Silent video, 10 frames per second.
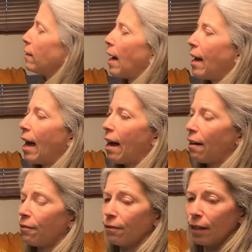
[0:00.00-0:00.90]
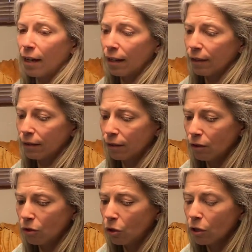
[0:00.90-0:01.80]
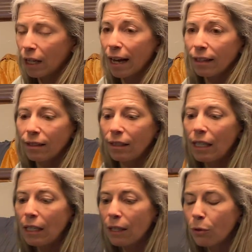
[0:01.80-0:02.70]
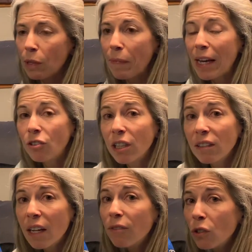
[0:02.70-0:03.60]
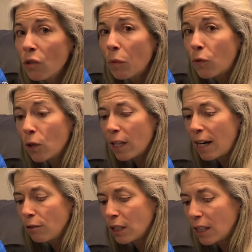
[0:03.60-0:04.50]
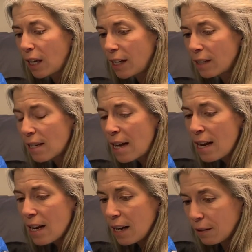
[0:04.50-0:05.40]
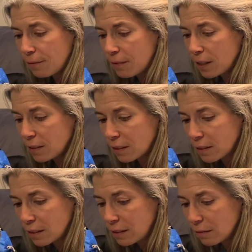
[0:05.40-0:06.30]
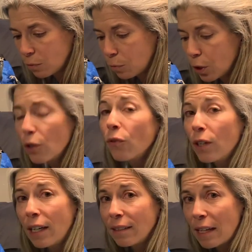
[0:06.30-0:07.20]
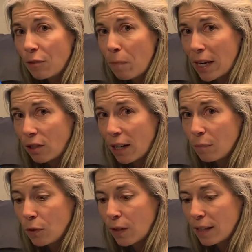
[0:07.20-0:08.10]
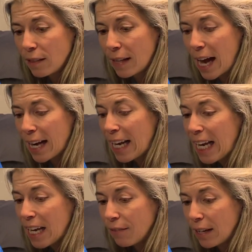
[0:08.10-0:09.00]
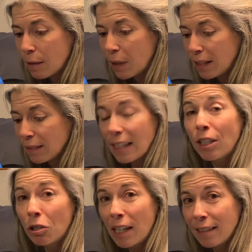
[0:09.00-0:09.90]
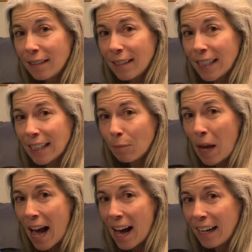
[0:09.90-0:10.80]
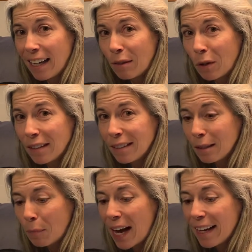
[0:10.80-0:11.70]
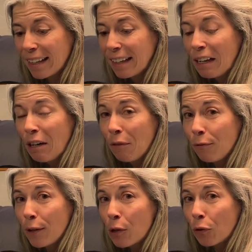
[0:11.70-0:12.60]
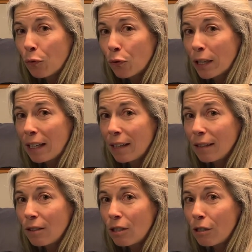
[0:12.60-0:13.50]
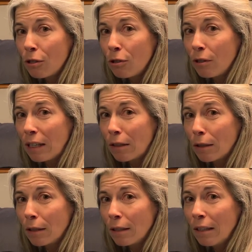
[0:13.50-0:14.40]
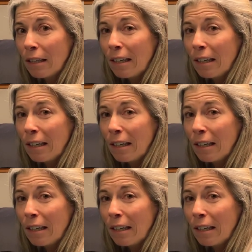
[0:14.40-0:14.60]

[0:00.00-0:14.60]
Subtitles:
I have a Toklat T3 Matrix I've used before that I really liked. If this doesn't work for us, I may try to move on to that. If anybody's interested in this pad and wants to buy it, feel free to either